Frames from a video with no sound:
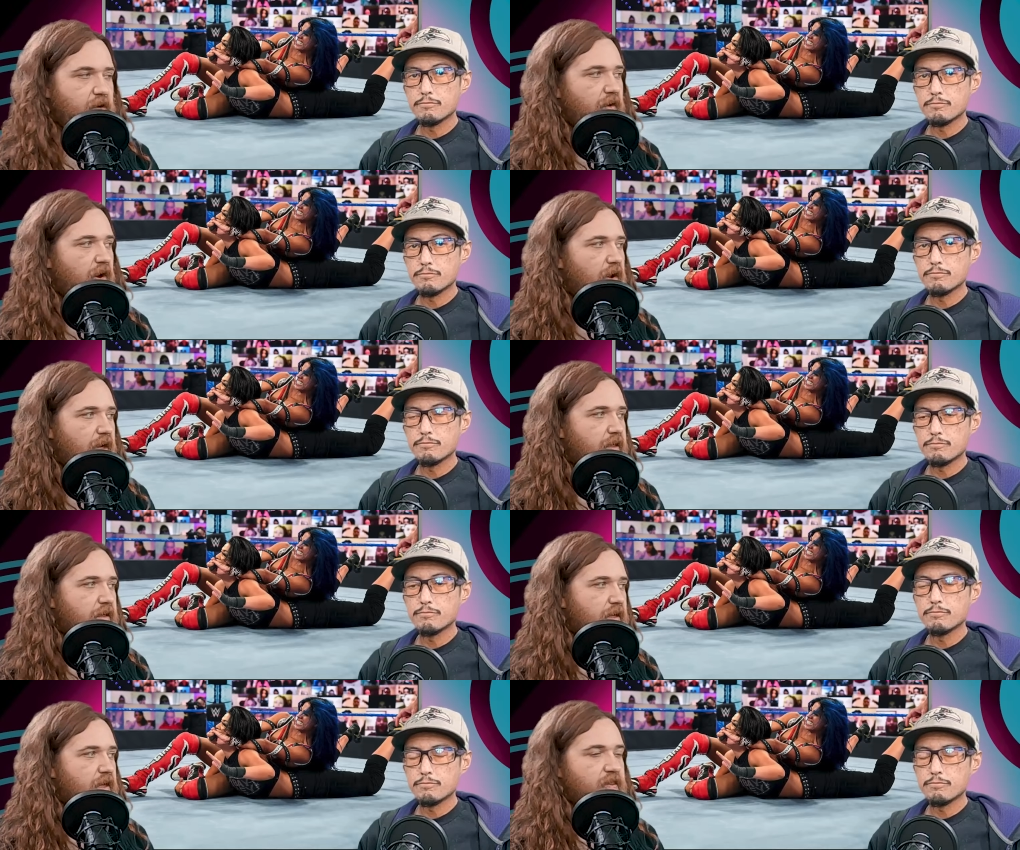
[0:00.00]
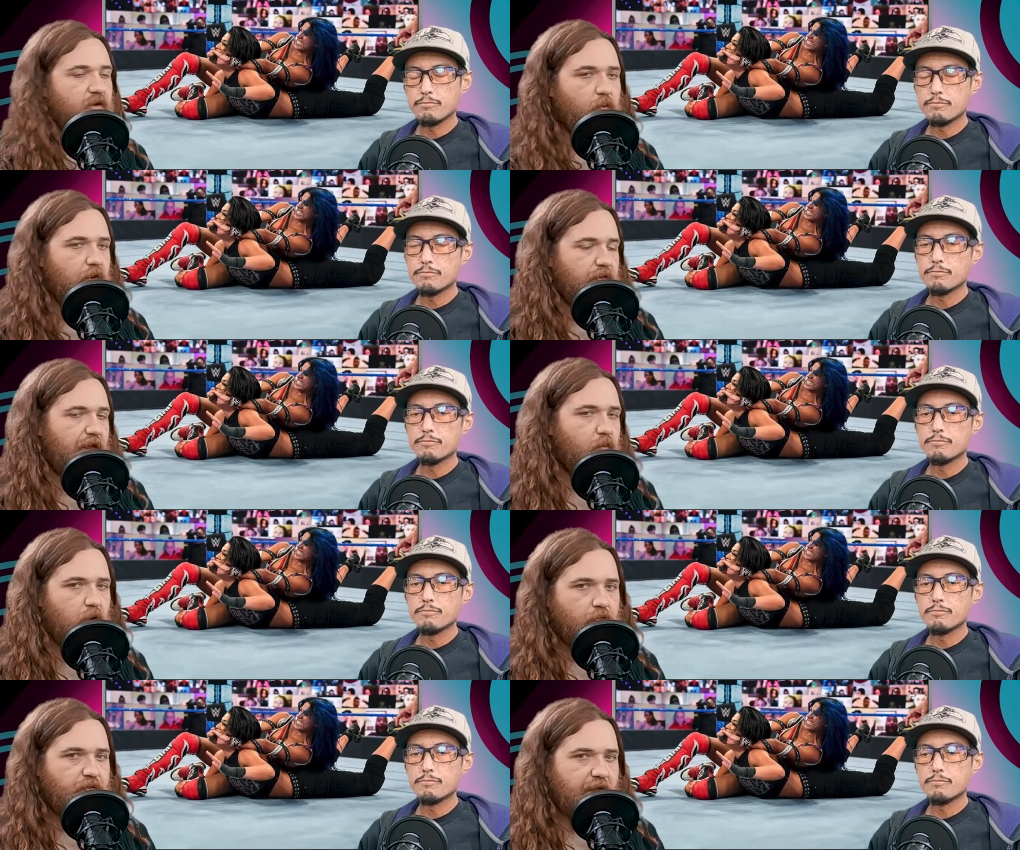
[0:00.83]
Speaker 1: going on. The will they,
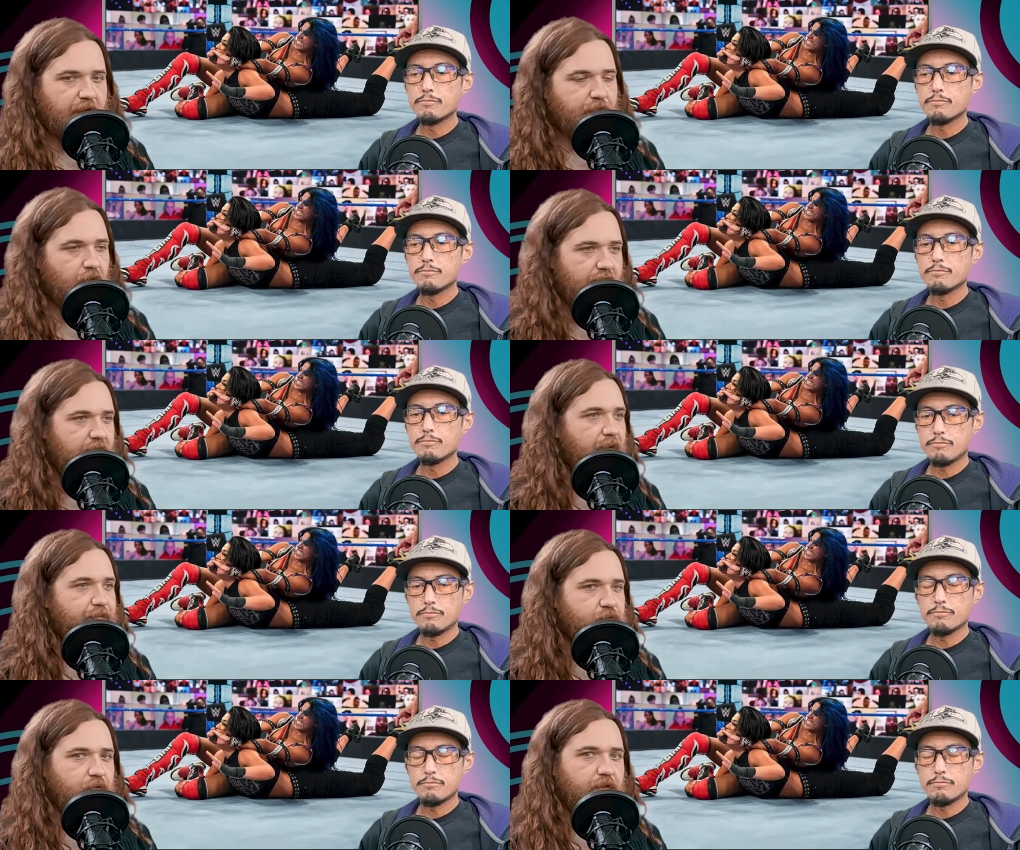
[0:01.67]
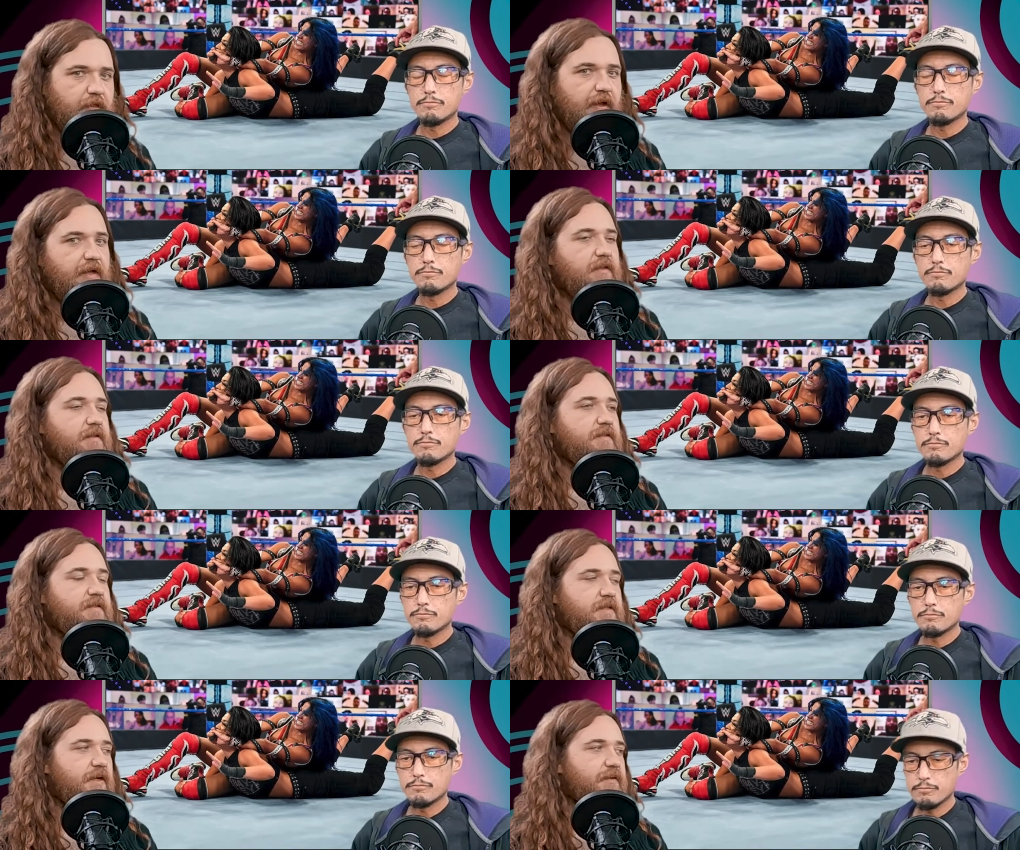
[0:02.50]
won't they break up sort of thing.
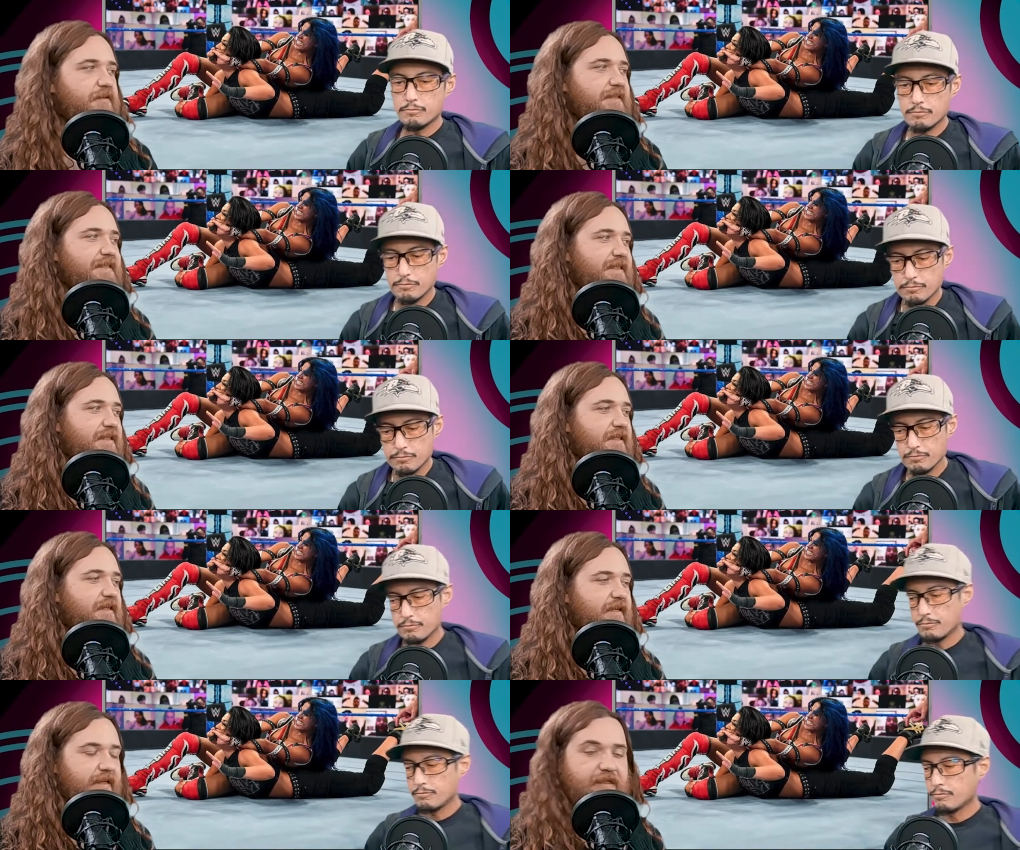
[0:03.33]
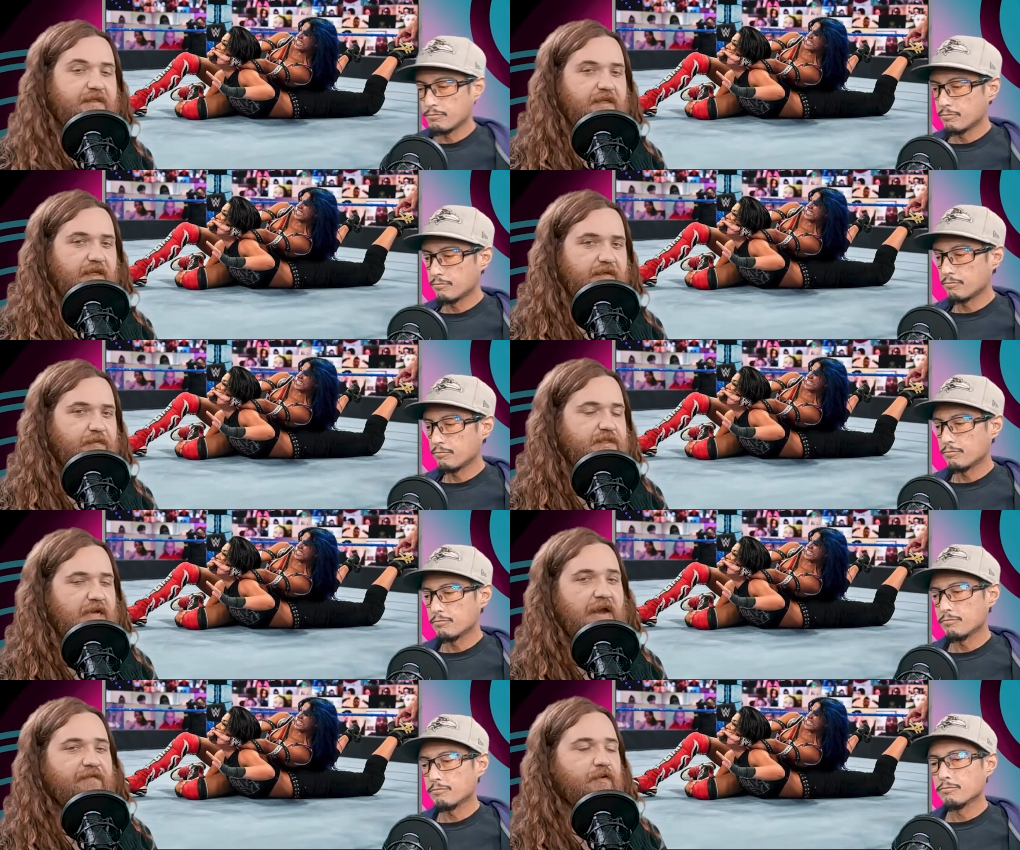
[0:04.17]
So it, it
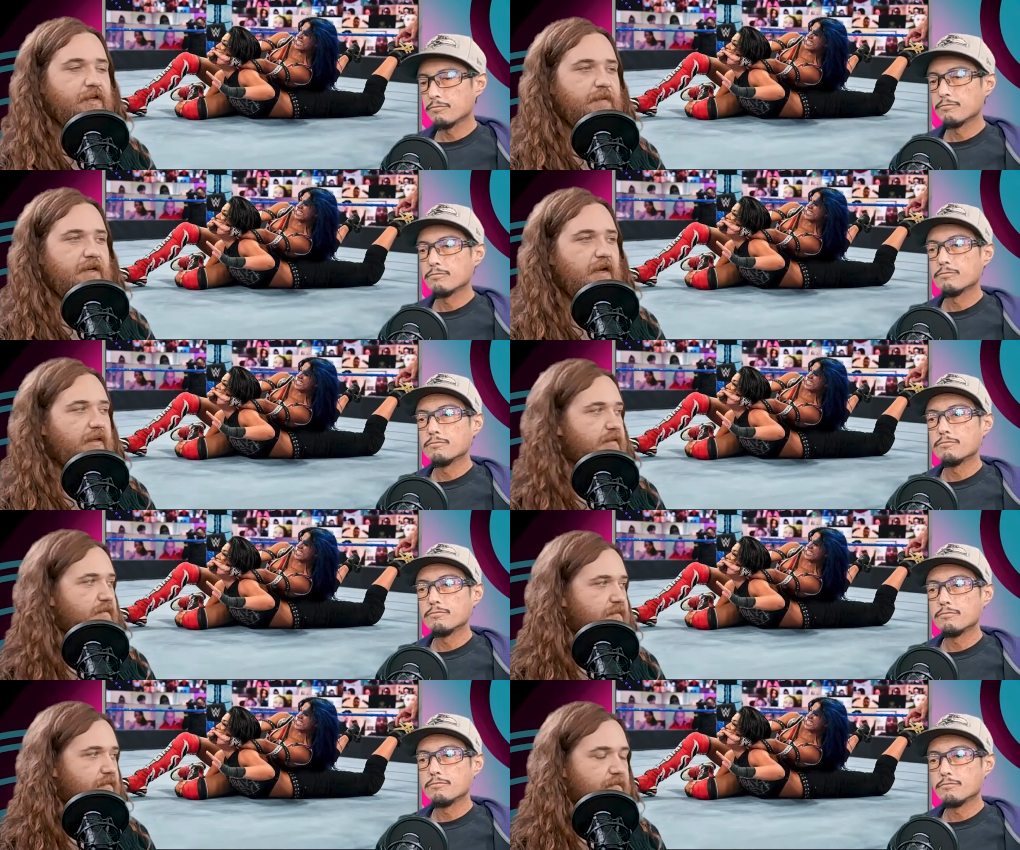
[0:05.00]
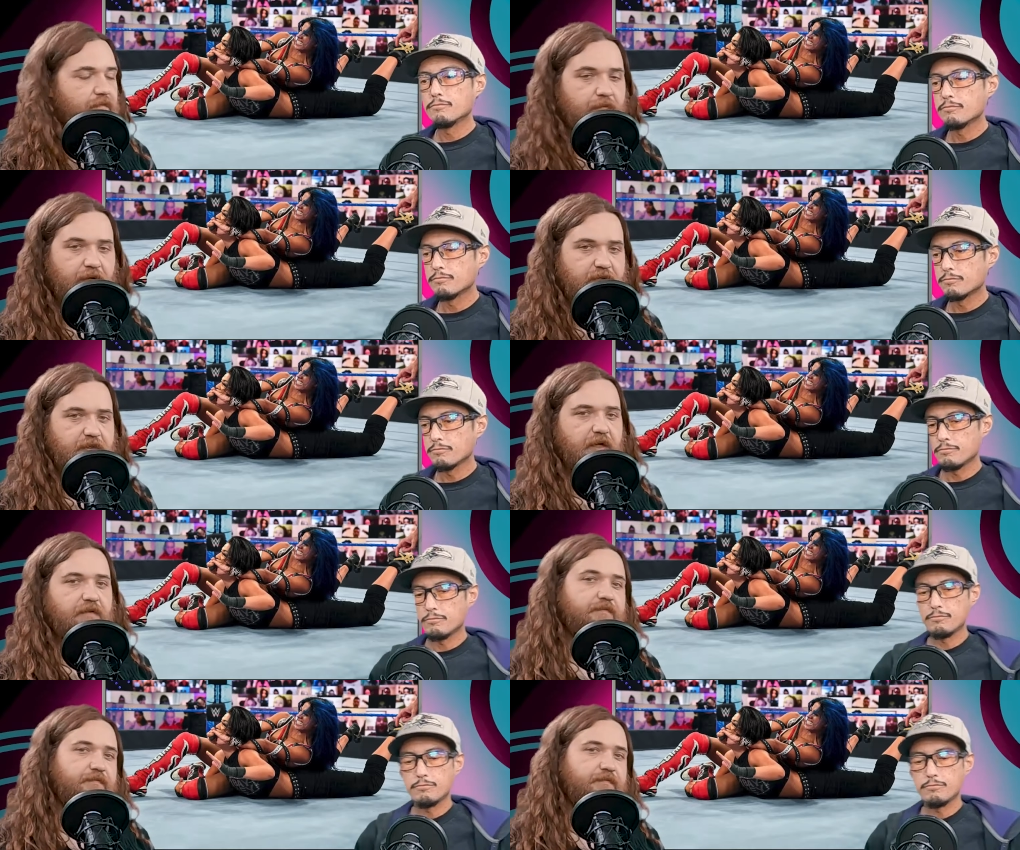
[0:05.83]
was time for it to be done months ago.